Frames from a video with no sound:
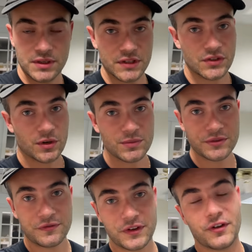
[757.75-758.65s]
in terms
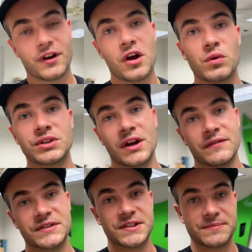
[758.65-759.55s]
of figuring out which
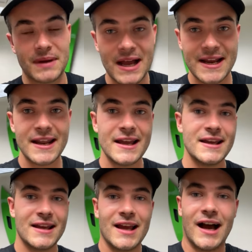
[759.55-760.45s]
office is mine,
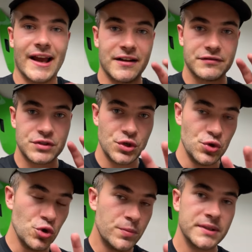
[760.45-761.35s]
I have
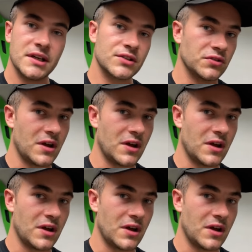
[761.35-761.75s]
two potential